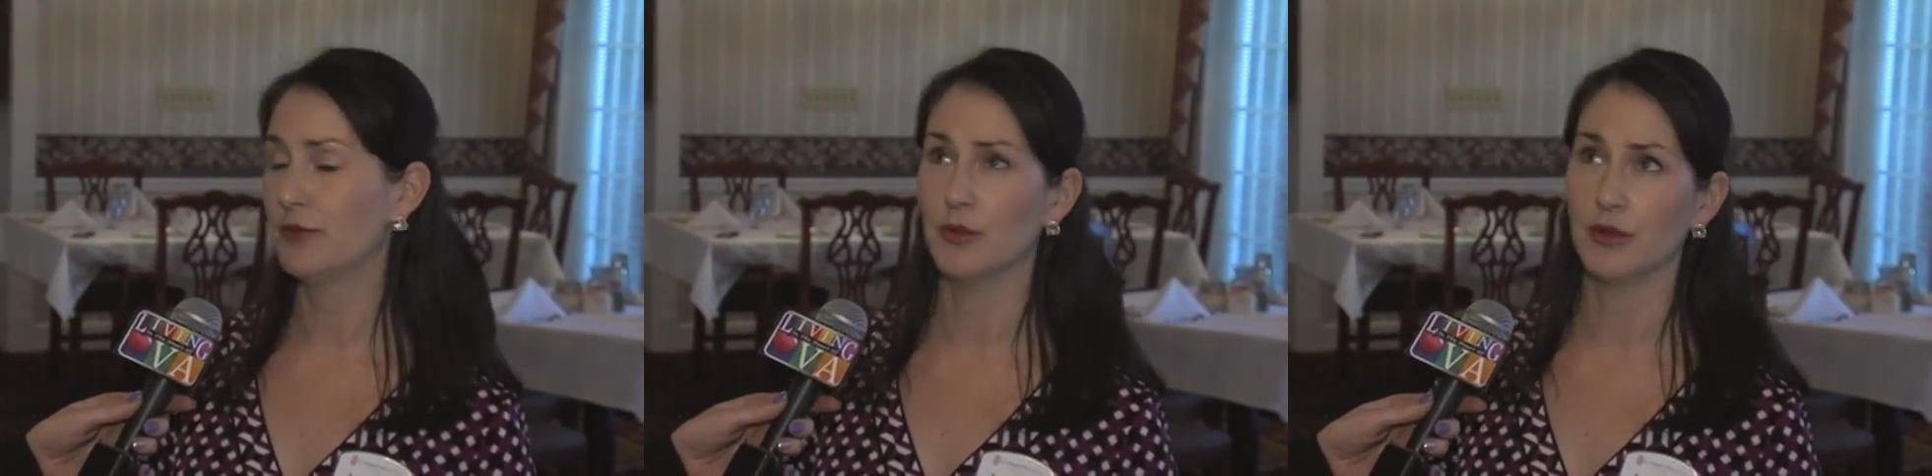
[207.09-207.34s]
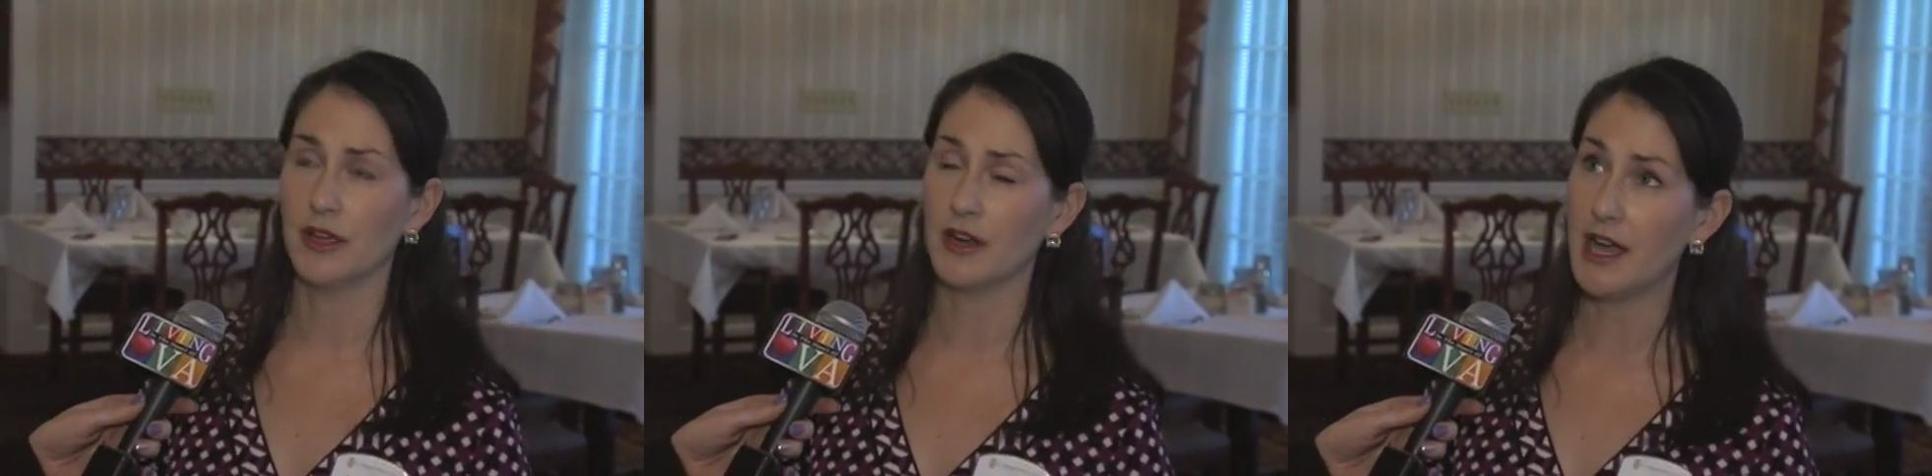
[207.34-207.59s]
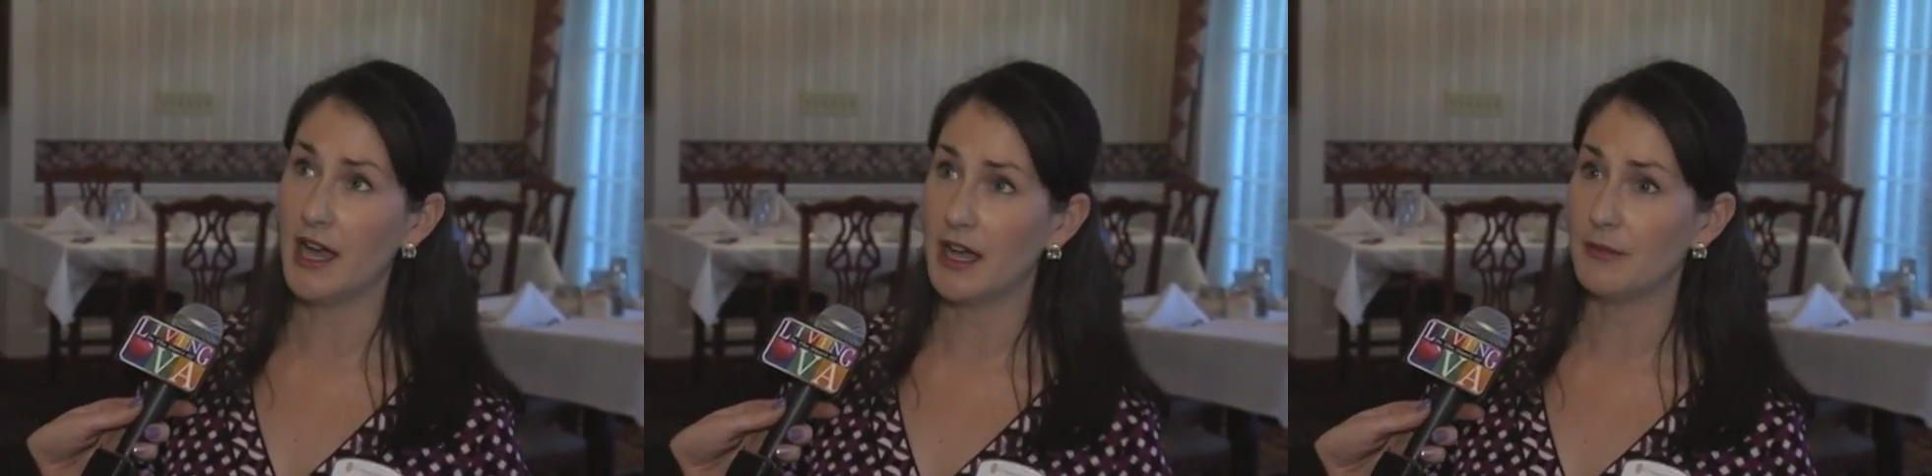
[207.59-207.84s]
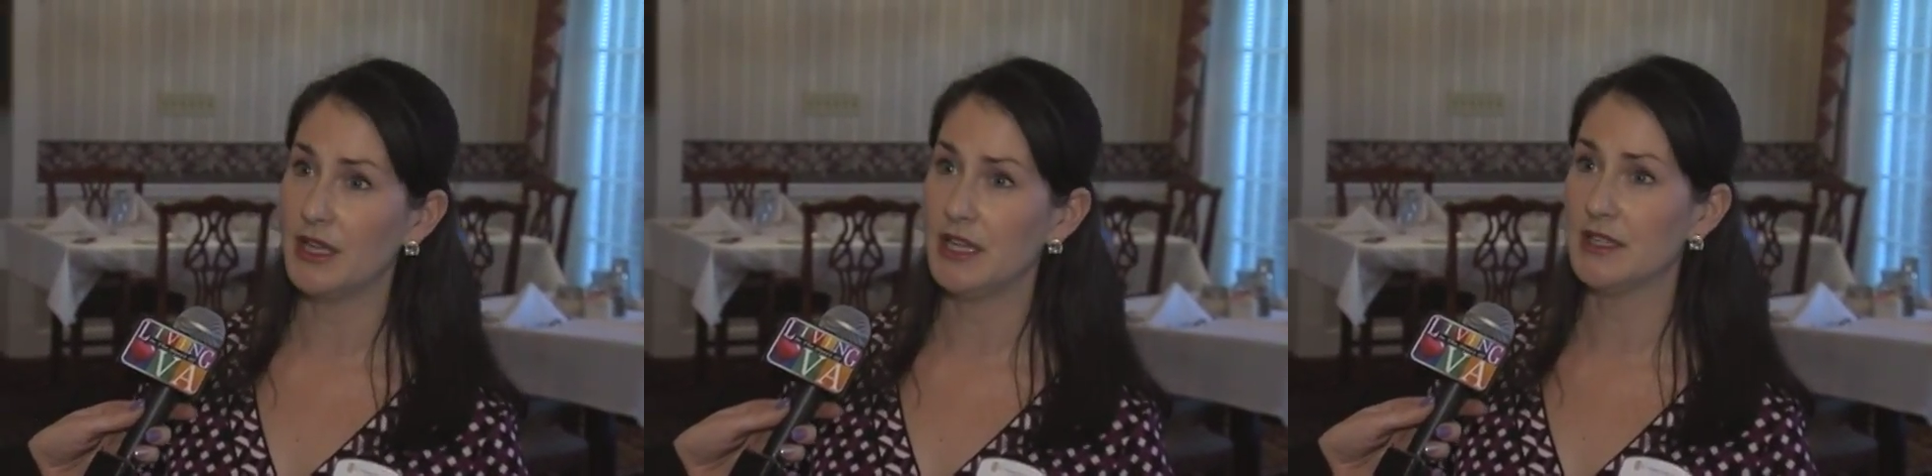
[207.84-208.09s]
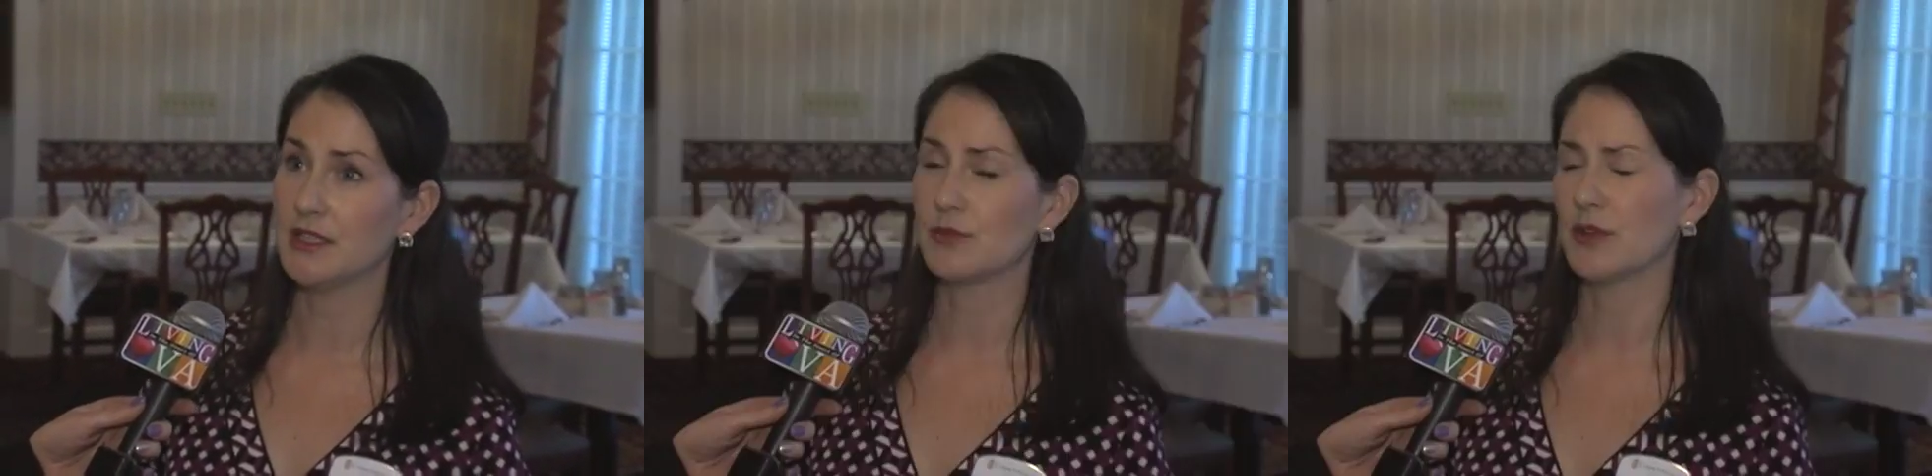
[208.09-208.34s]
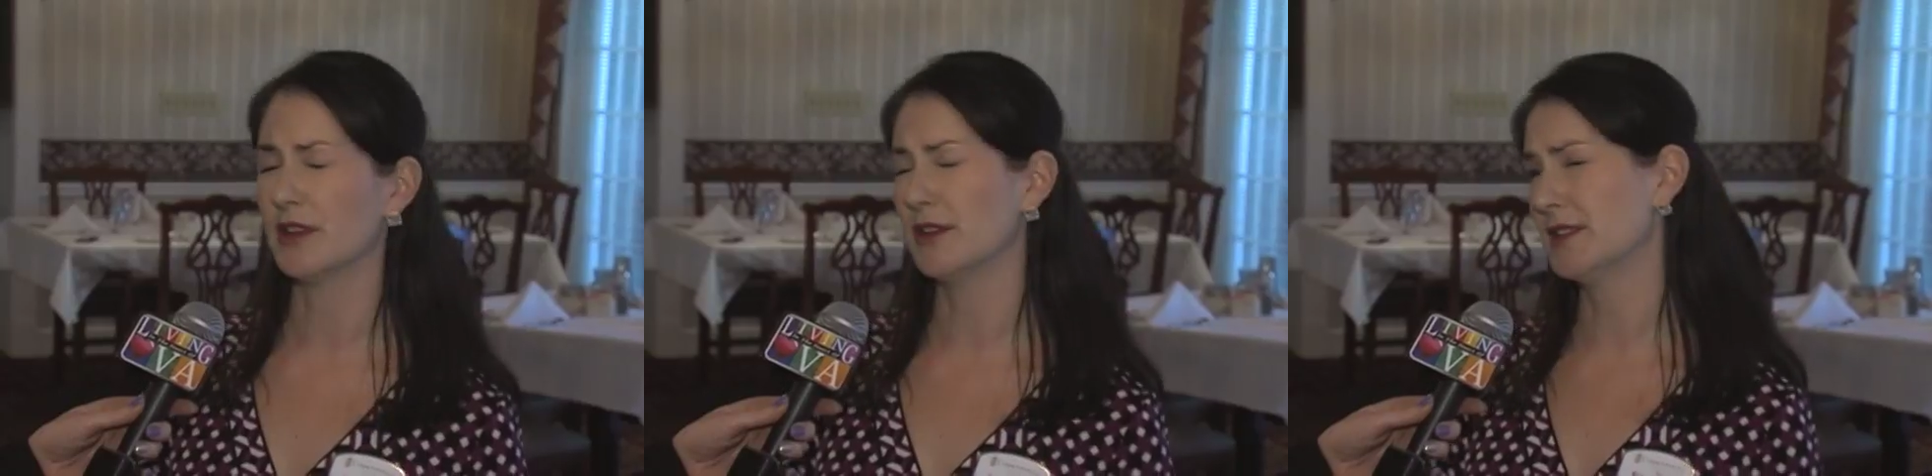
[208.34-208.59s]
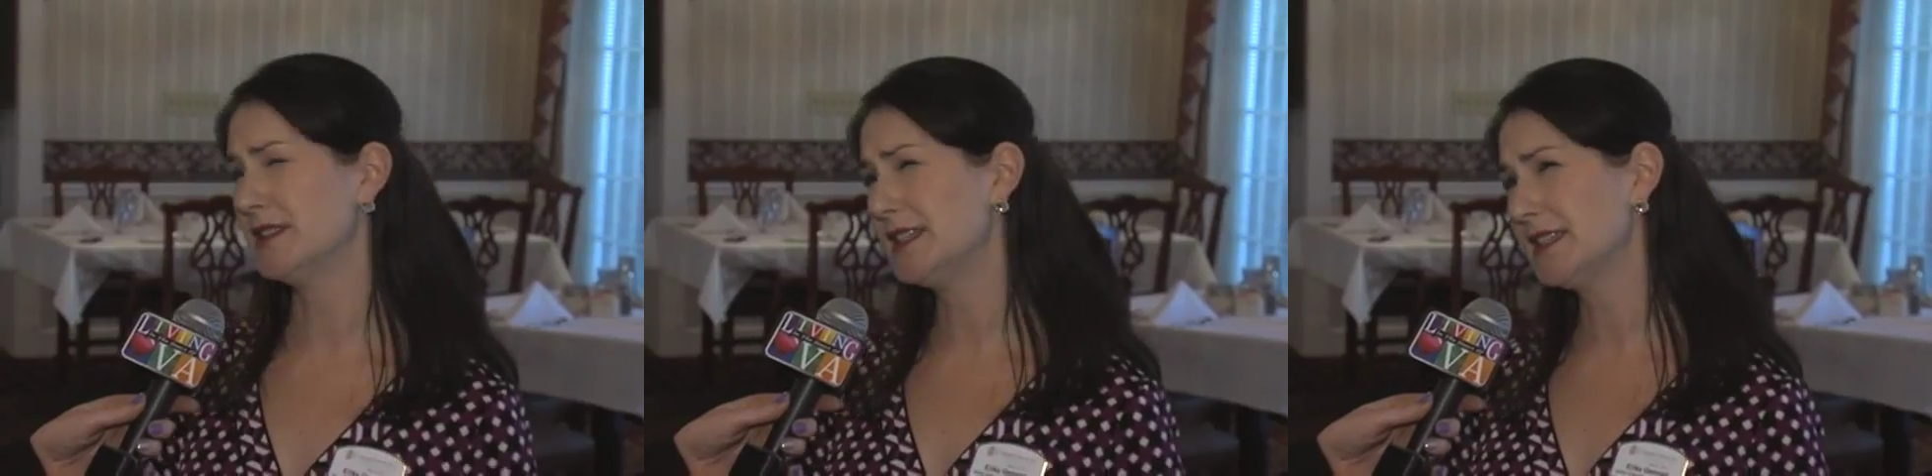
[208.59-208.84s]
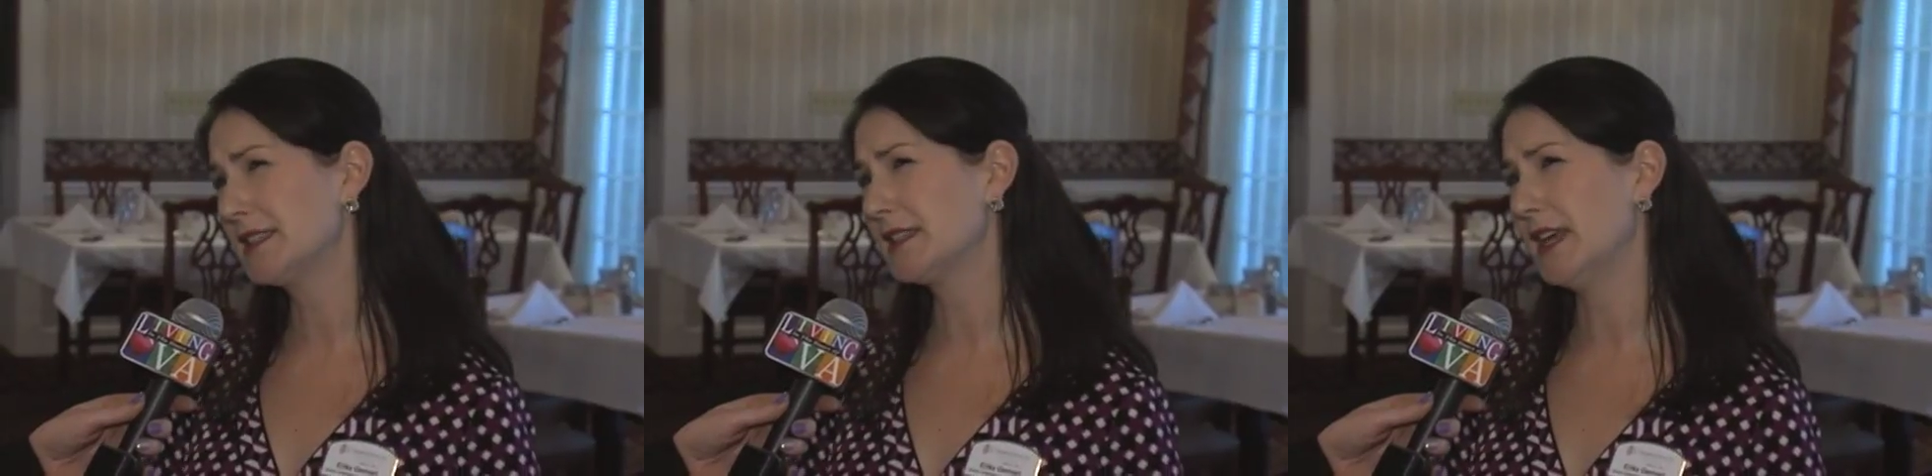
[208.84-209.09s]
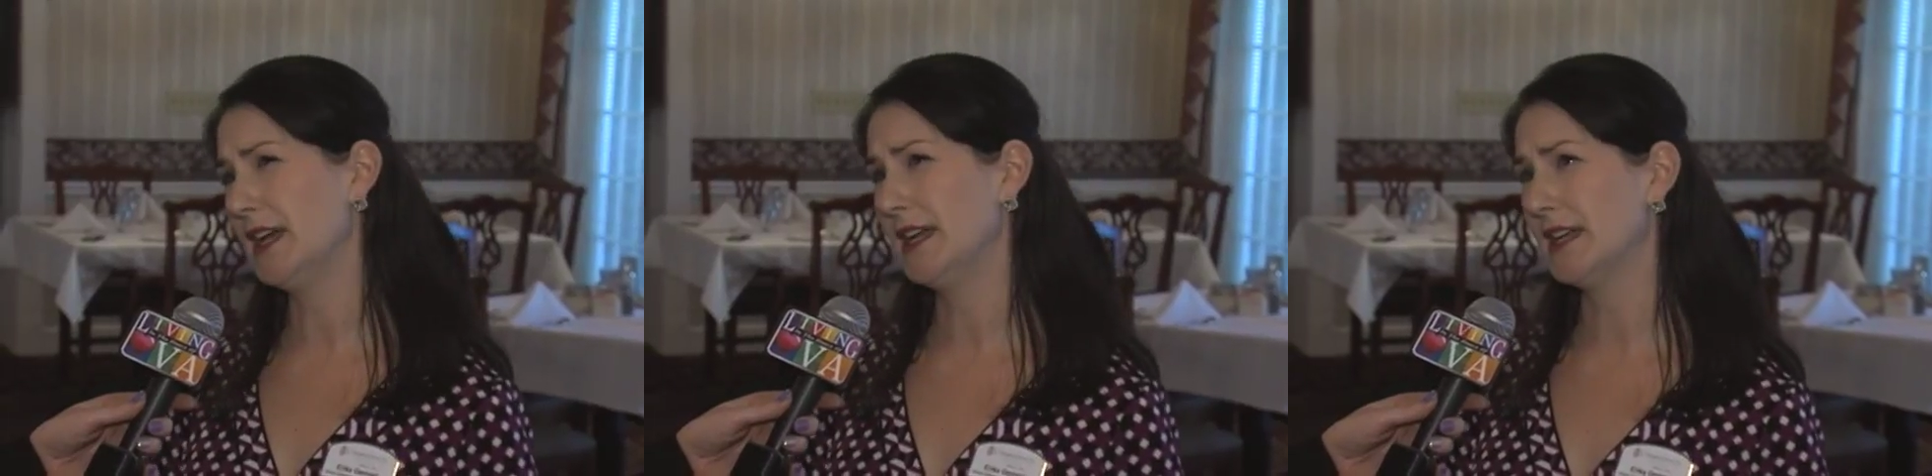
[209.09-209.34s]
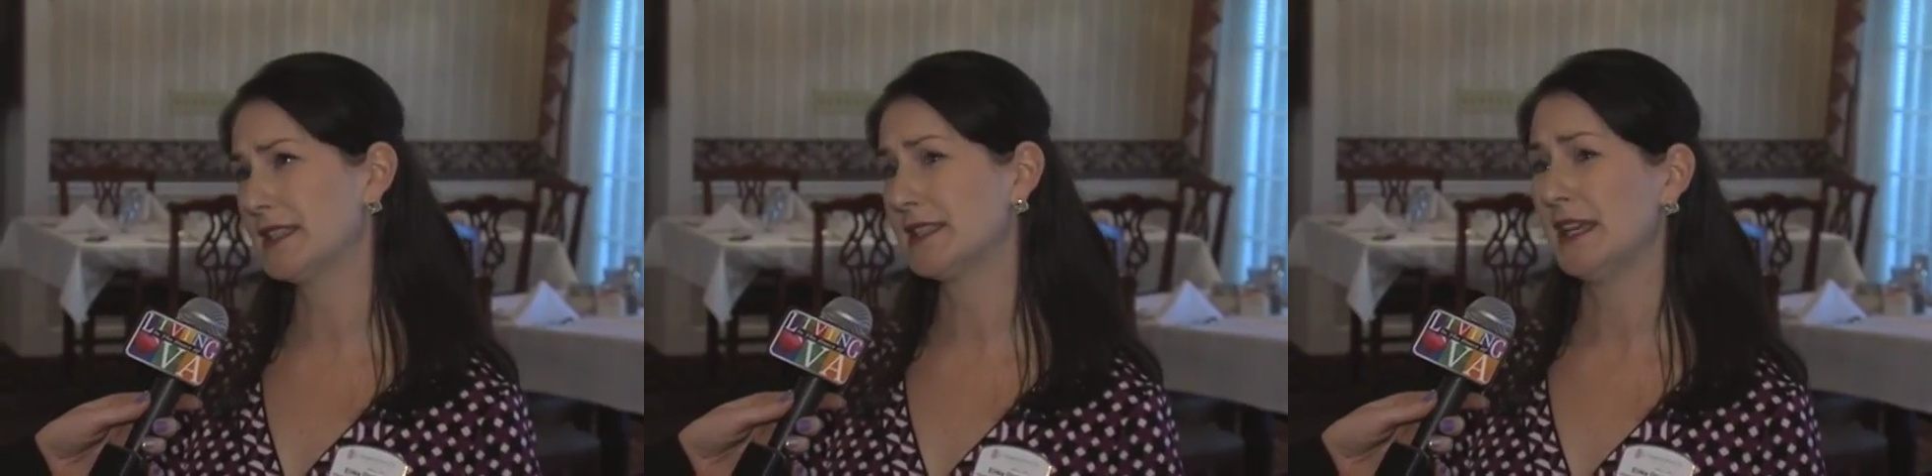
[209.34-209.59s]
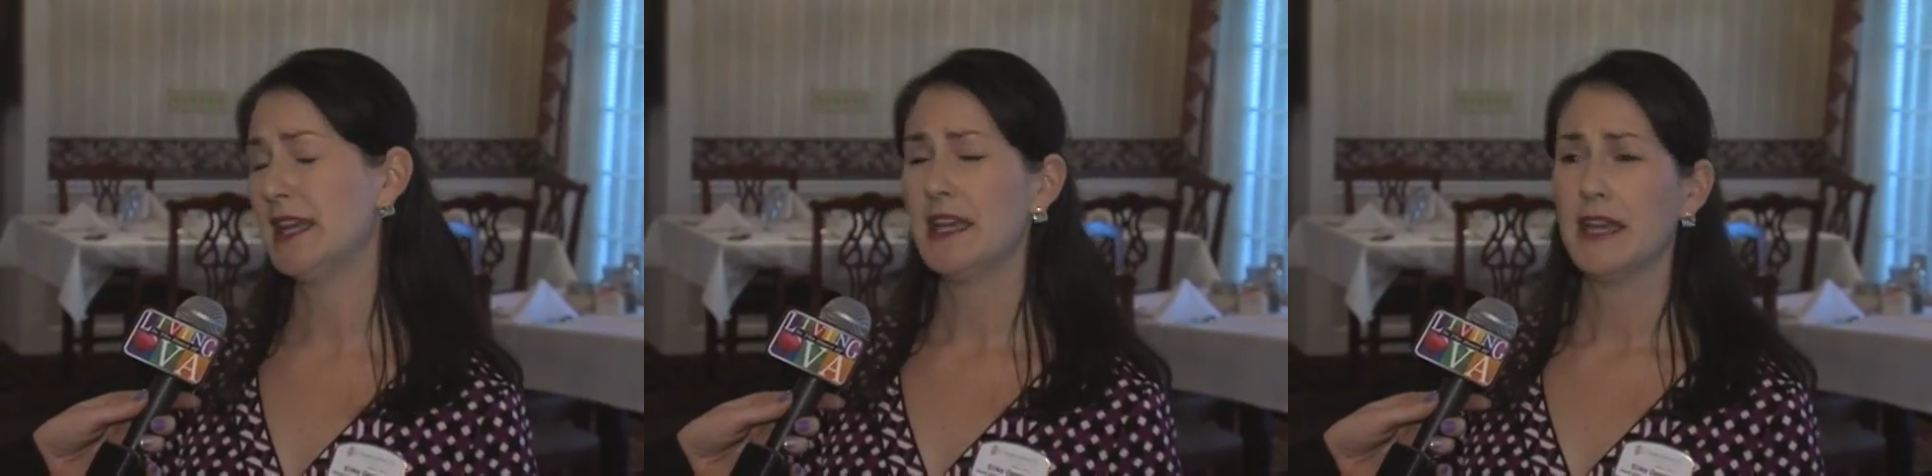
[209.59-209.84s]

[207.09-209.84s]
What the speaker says: what were their hobbies, what are their dislikes.